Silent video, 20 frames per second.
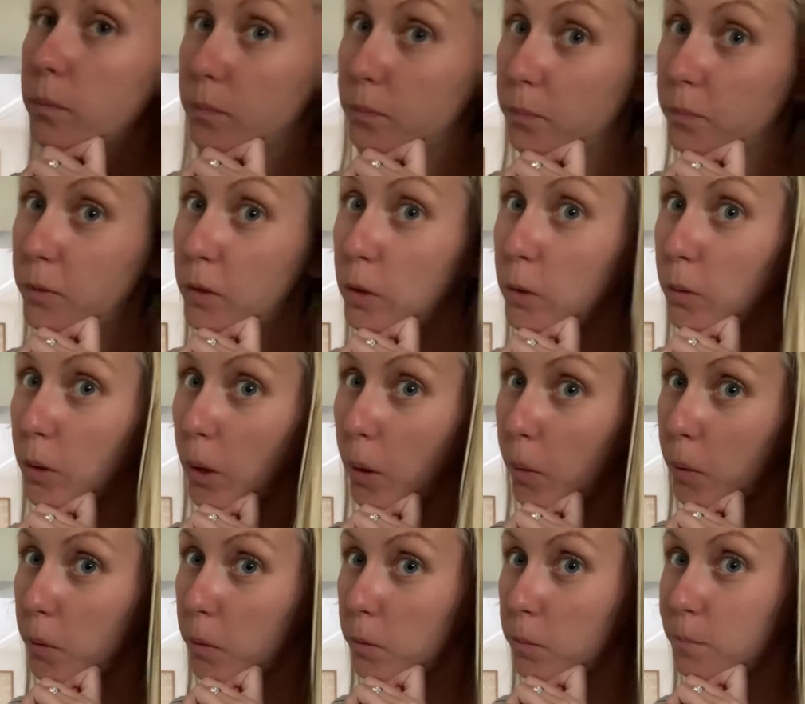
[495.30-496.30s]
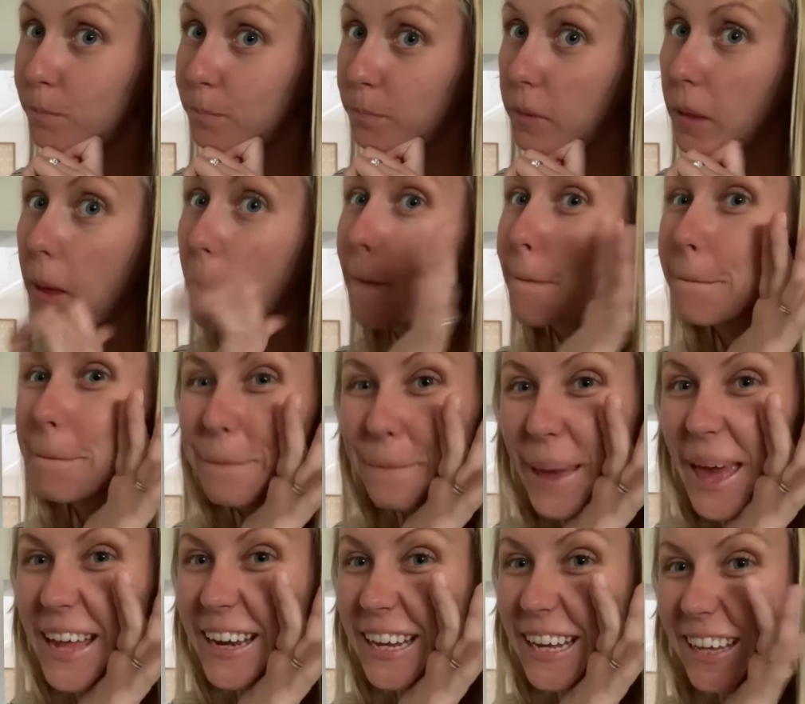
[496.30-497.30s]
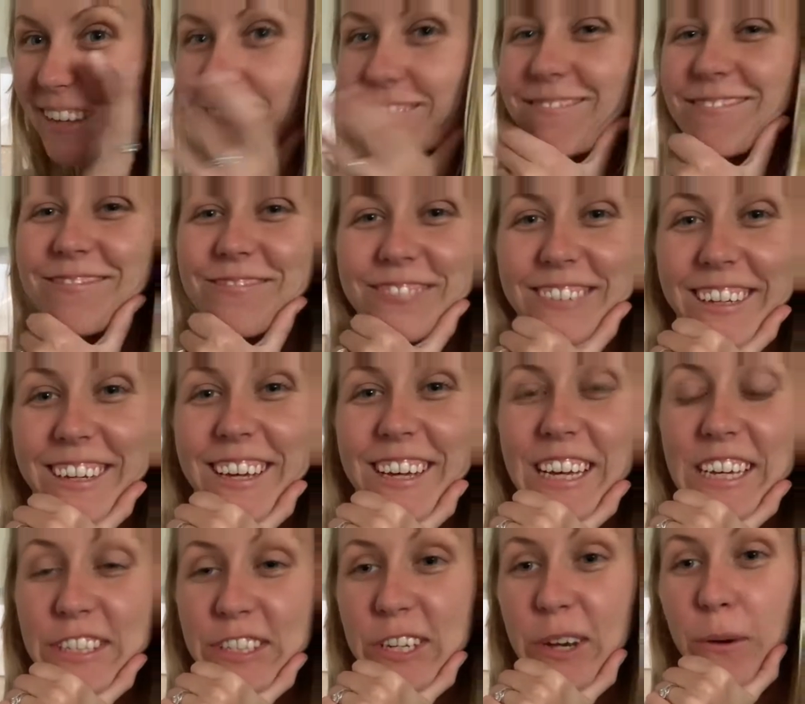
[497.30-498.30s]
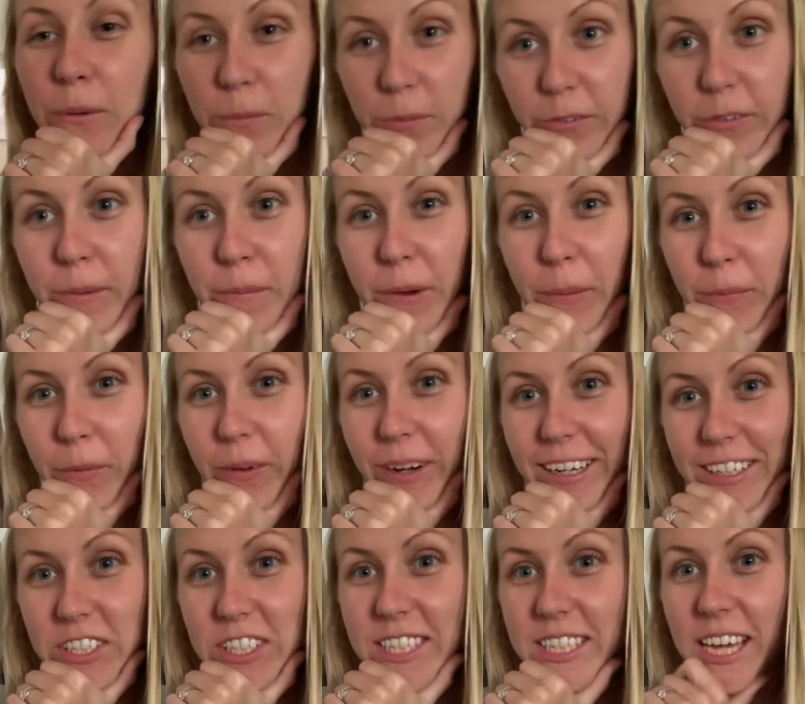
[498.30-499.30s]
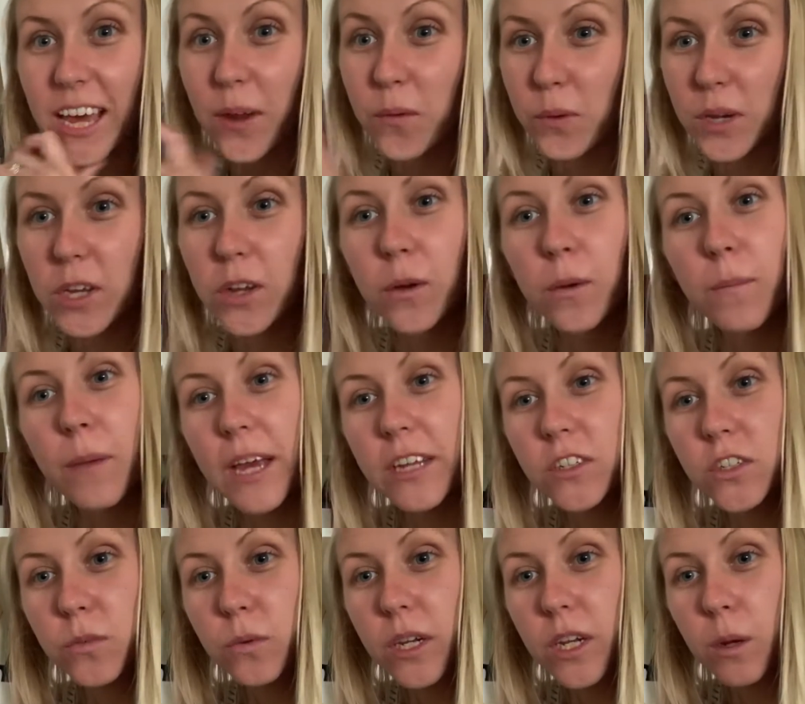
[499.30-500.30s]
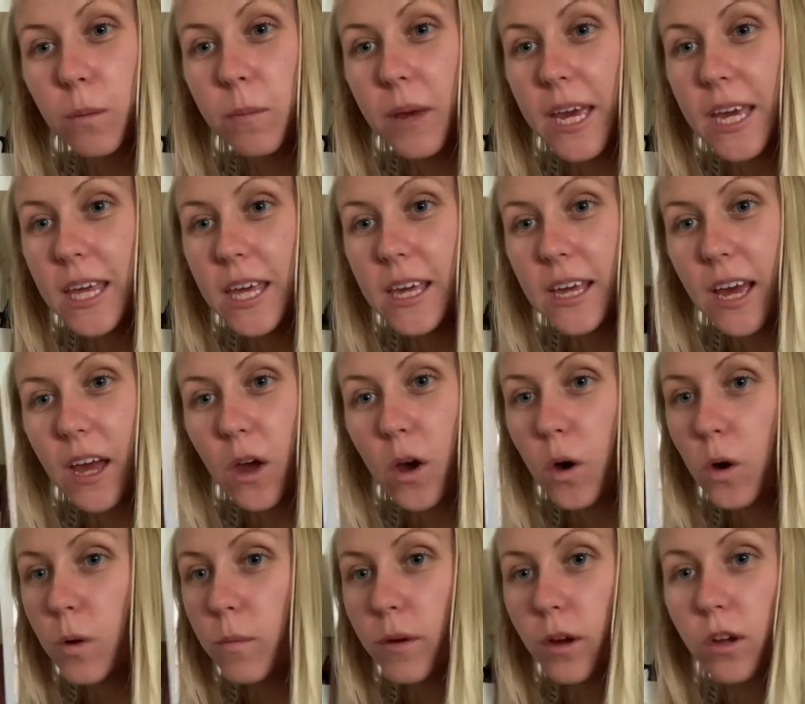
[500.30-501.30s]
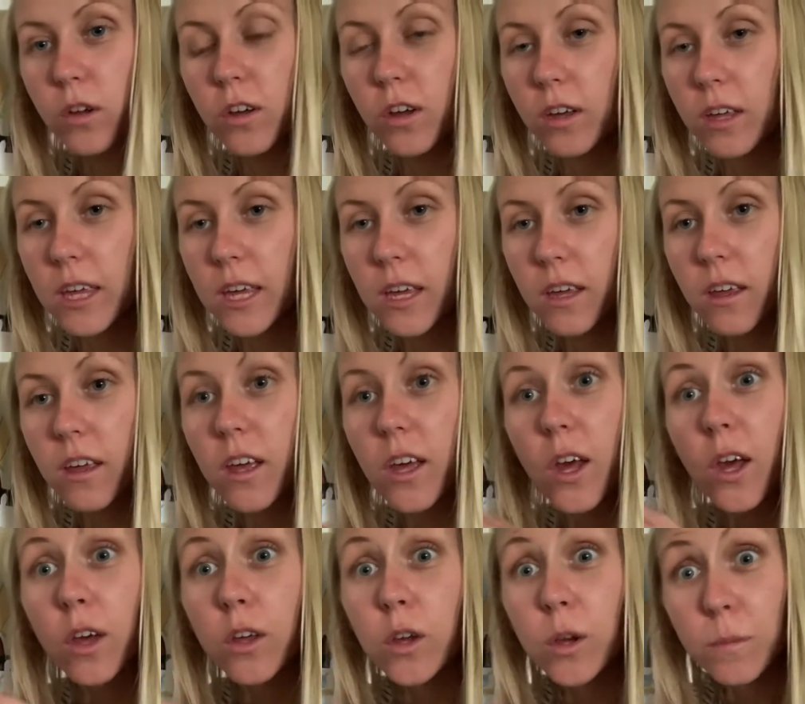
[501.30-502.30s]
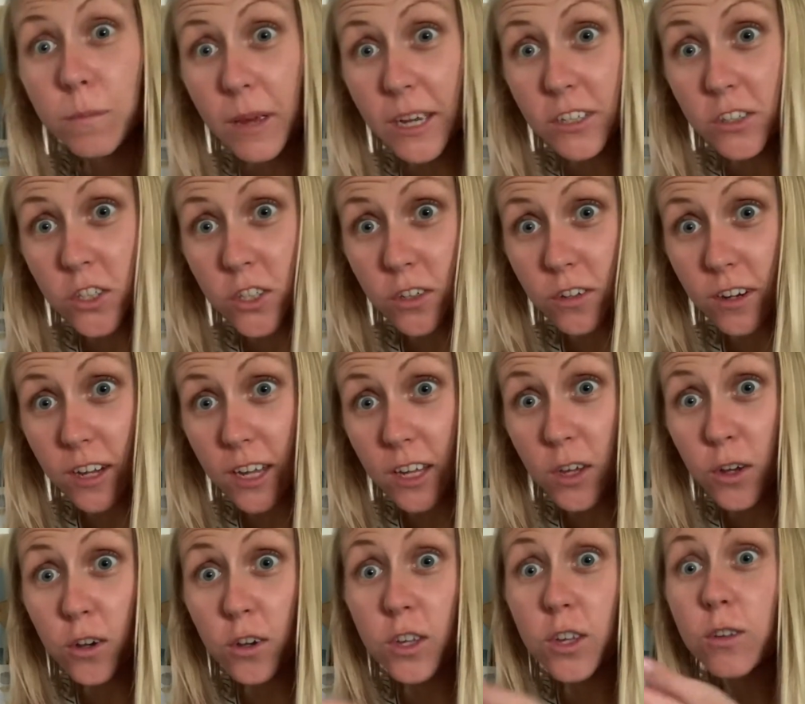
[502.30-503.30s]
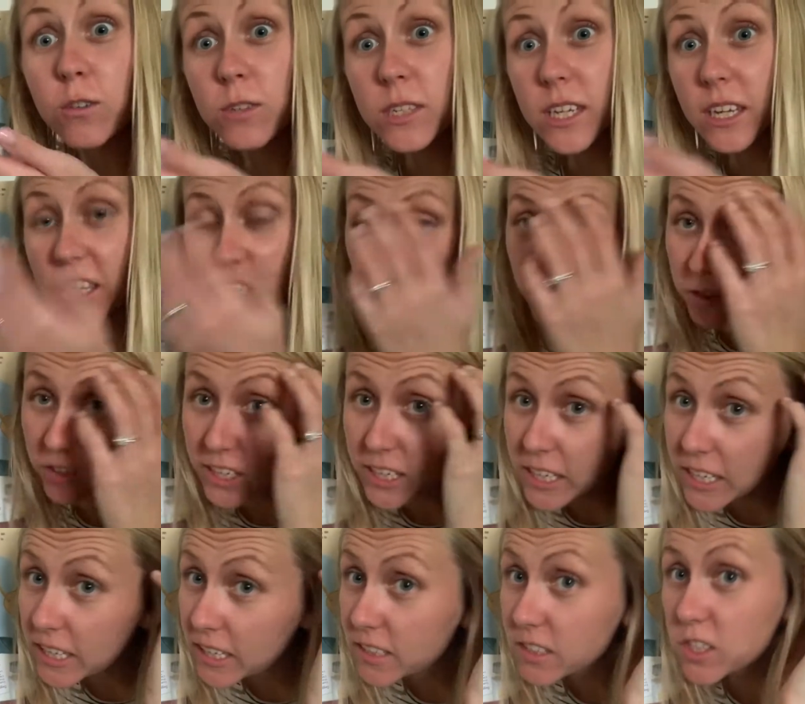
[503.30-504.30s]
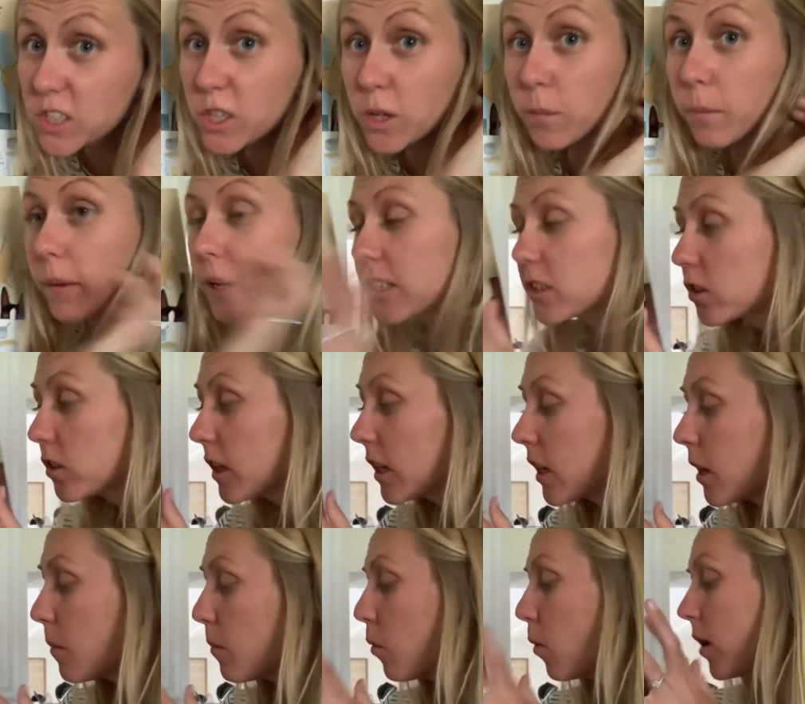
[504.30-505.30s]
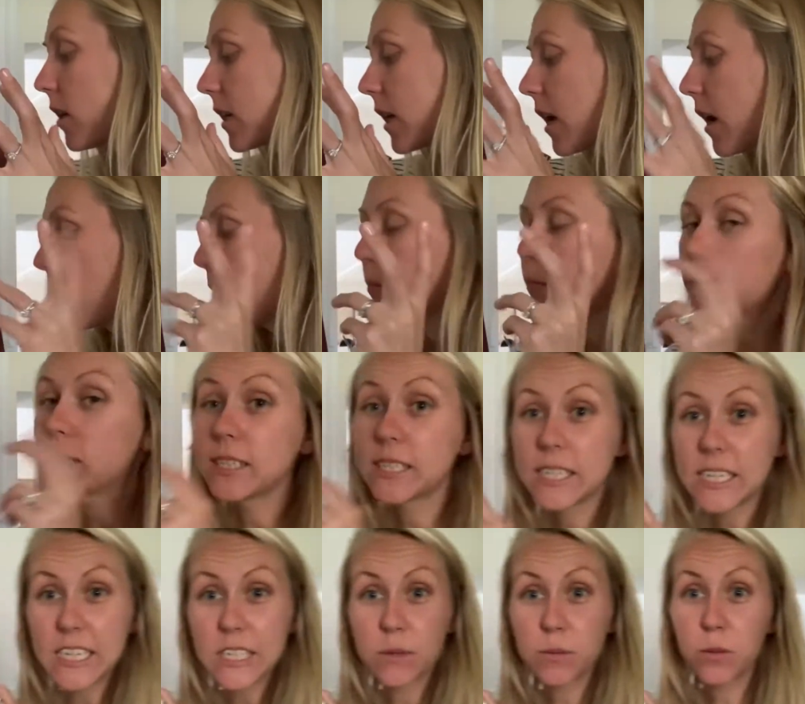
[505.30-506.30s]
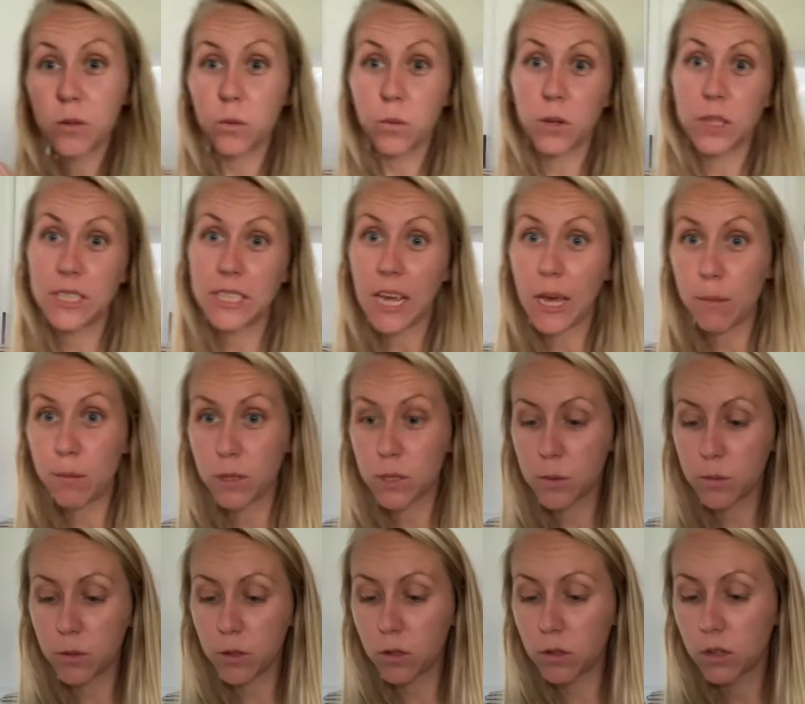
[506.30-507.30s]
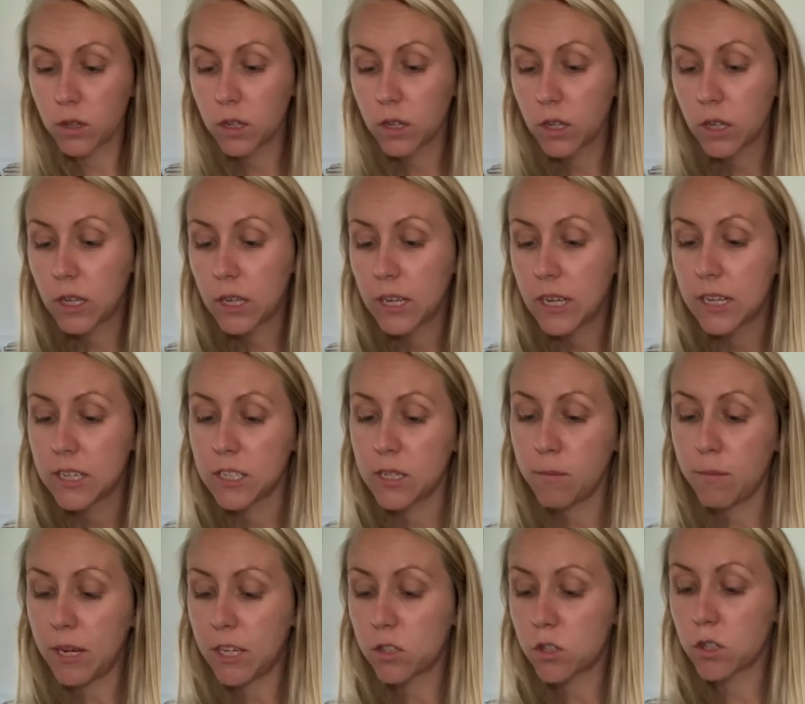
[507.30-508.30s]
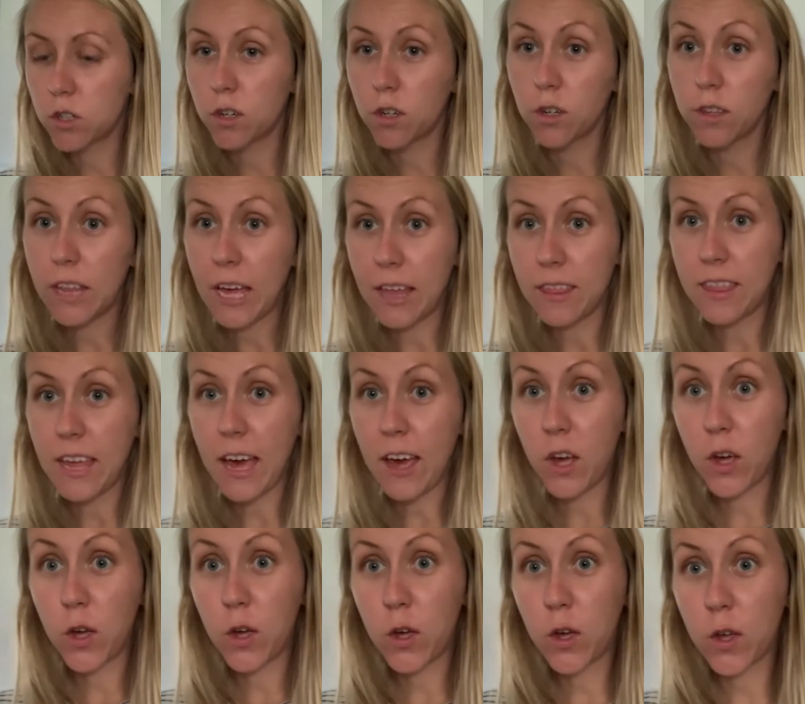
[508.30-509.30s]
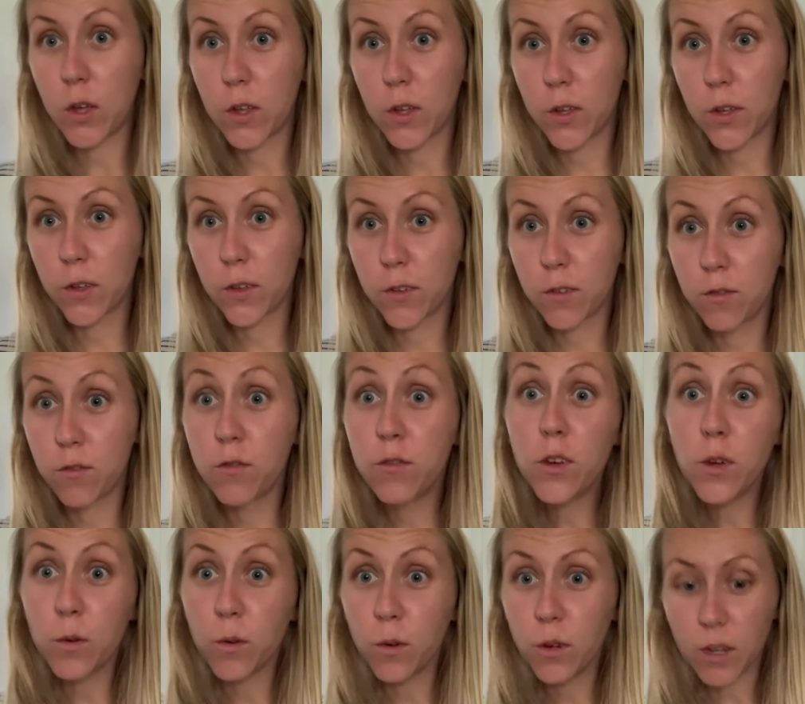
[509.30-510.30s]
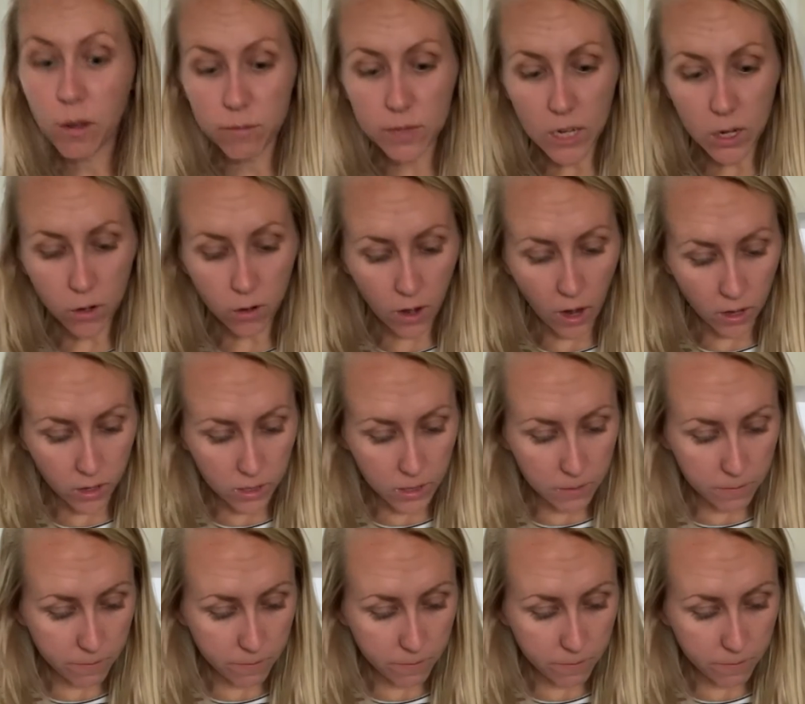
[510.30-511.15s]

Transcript: you know who, Penny. So remember what I just said. When you're baking at home or cooking, you're measuring. You're using ingredients. You're measuring them 1 cup, 1 teaspoon, 1 tablespoon to make sure that that food comes out correctly.